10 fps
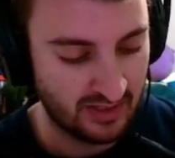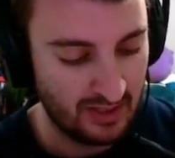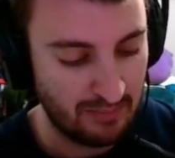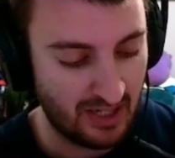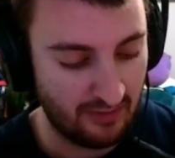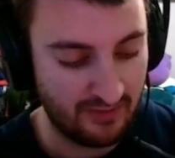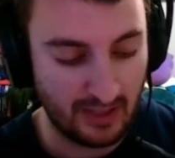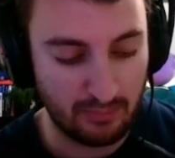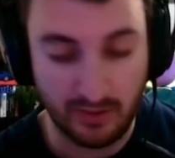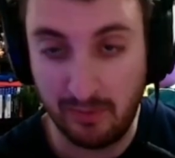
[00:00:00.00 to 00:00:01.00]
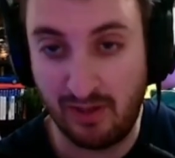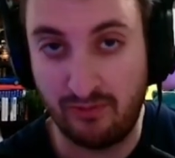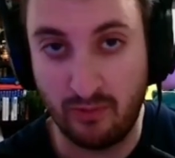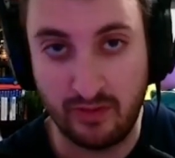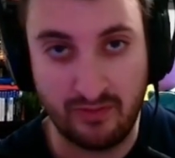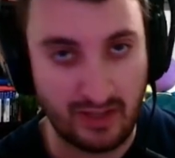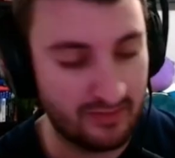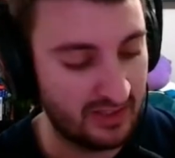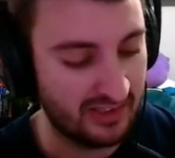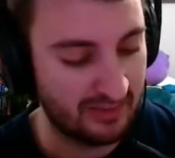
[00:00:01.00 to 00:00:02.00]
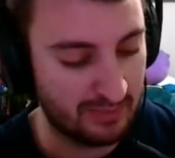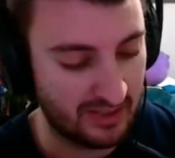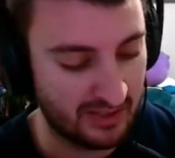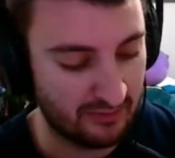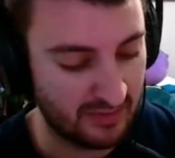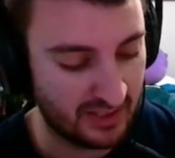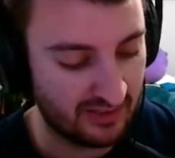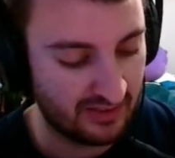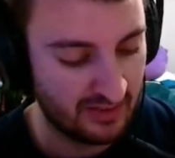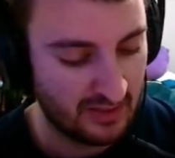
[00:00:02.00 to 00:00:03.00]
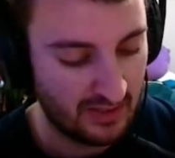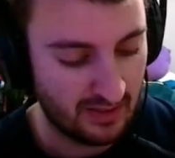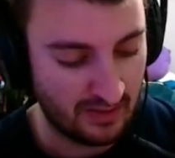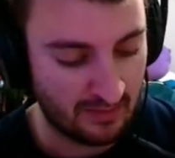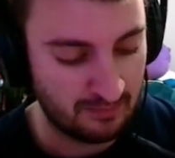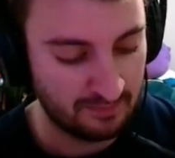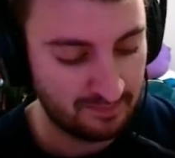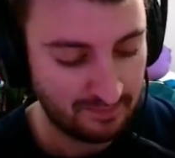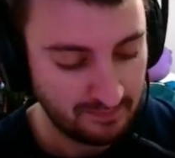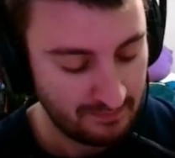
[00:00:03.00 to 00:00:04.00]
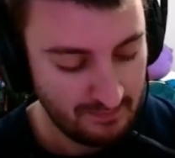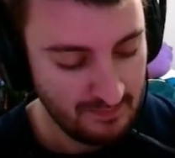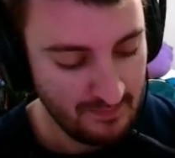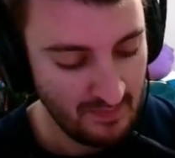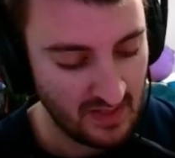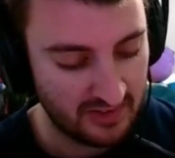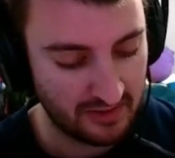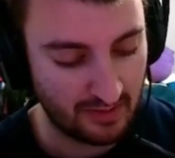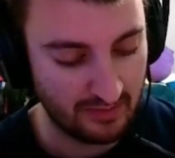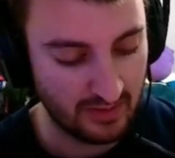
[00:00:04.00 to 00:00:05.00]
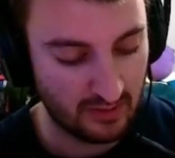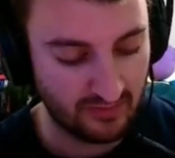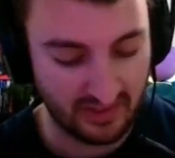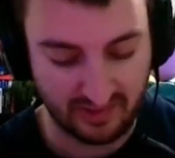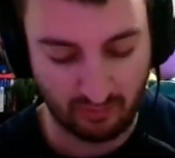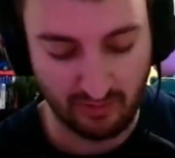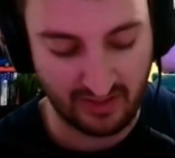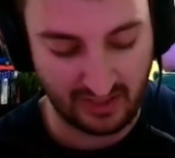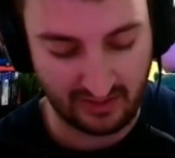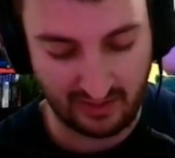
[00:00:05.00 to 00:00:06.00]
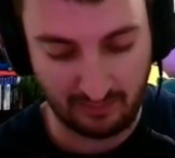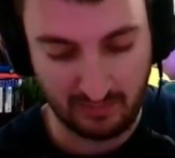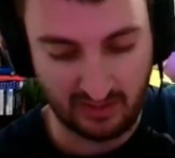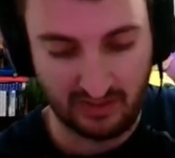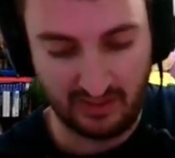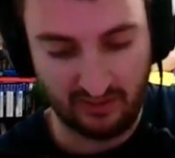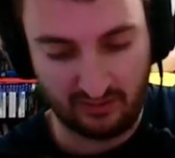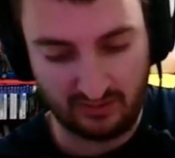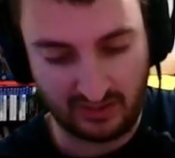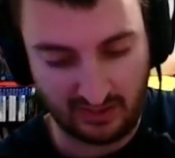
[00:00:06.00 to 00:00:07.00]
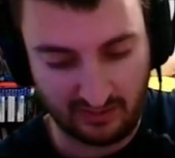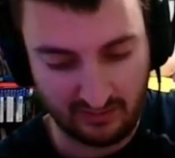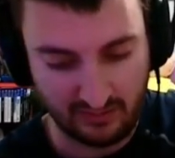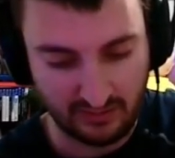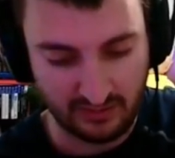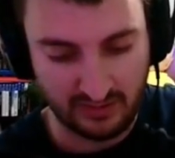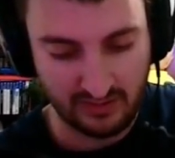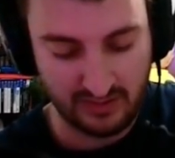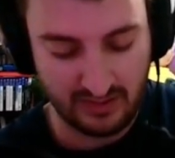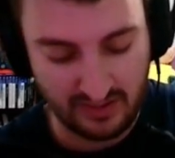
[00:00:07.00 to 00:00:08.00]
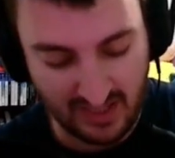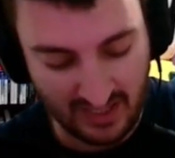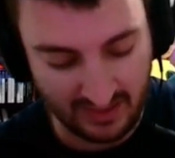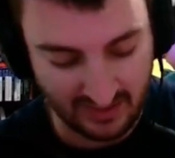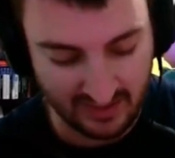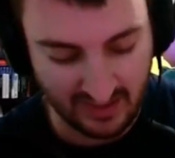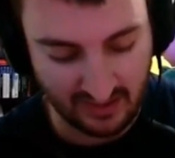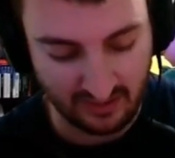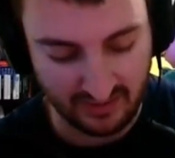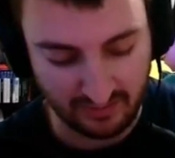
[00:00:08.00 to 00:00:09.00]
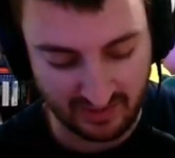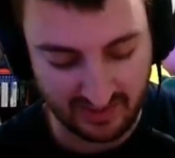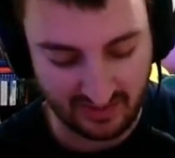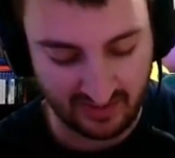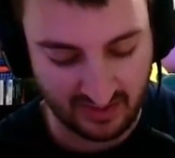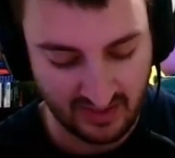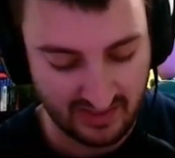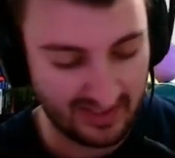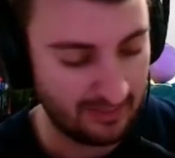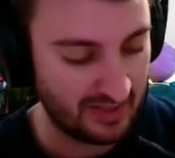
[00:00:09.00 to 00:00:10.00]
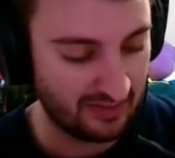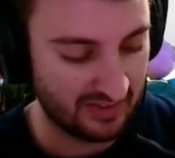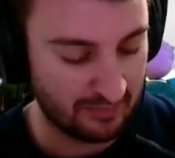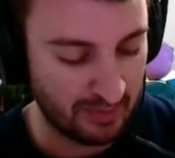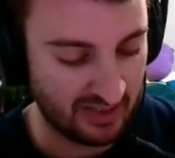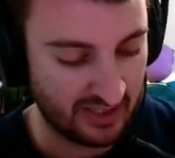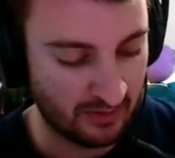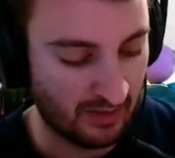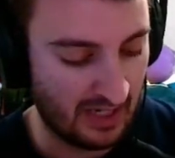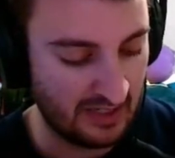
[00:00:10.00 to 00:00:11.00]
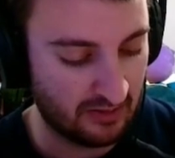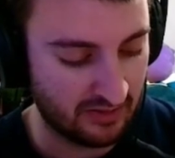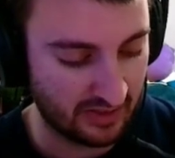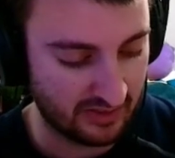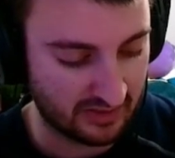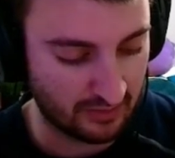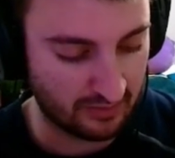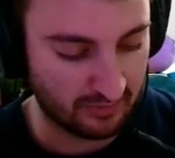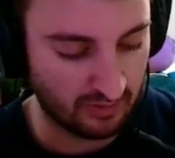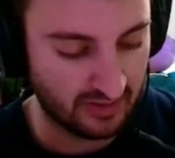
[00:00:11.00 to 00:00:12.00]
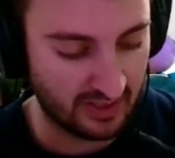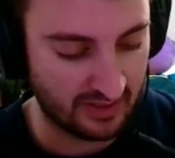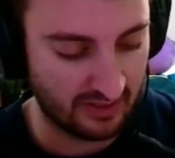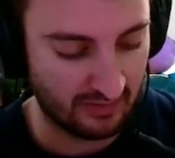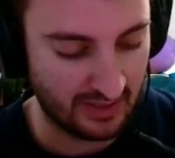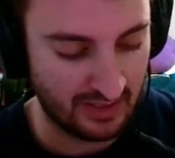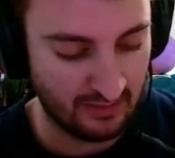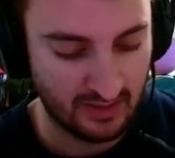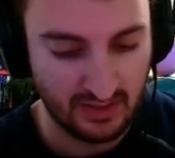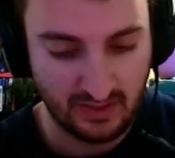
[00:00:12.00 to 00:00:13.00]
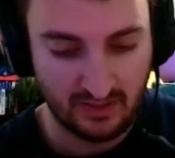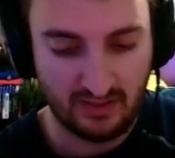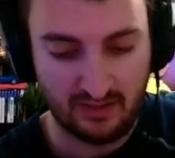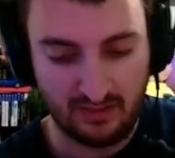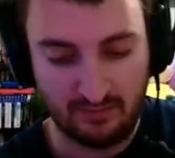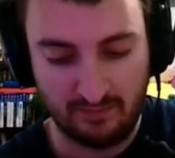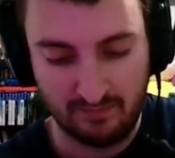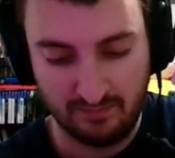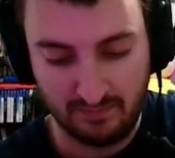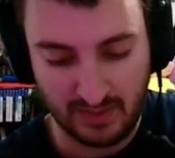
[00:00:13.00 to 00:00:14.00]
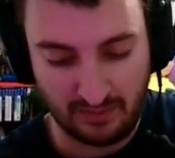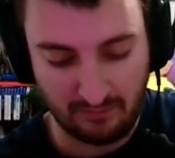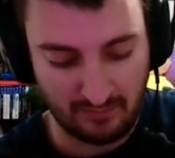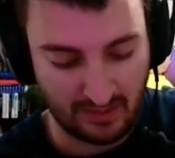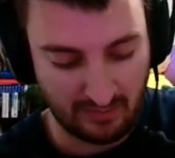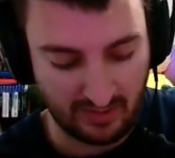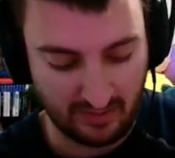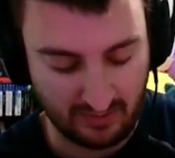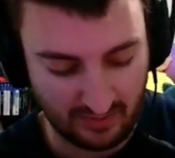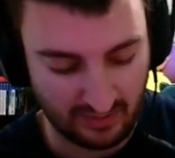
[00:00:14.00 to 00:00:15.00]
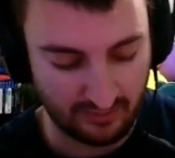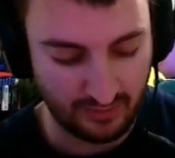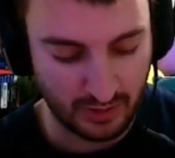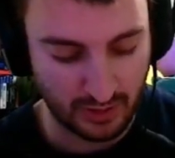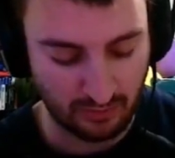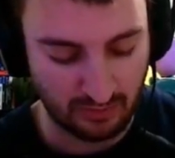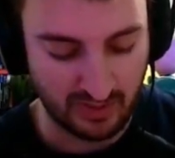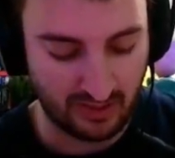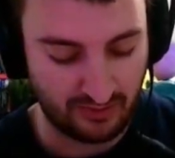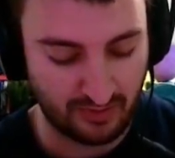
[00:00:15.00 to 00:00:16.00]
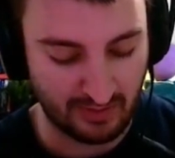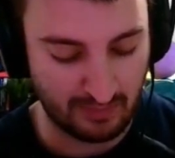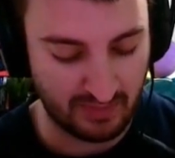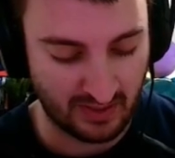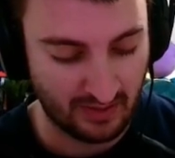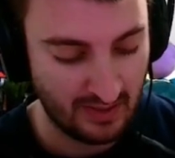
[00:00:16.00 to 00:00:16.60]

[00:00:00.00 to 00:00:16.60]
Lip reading: Palafin, I pulled about 45 of these in Paldea Fates, so I don't even know if this is worth anything, but it looked like a good 10 contender, so we sent it. Same thing with Mimikyu. I don't think this card is worth anything right now, but maybe in the future will be. I'll throw it up there.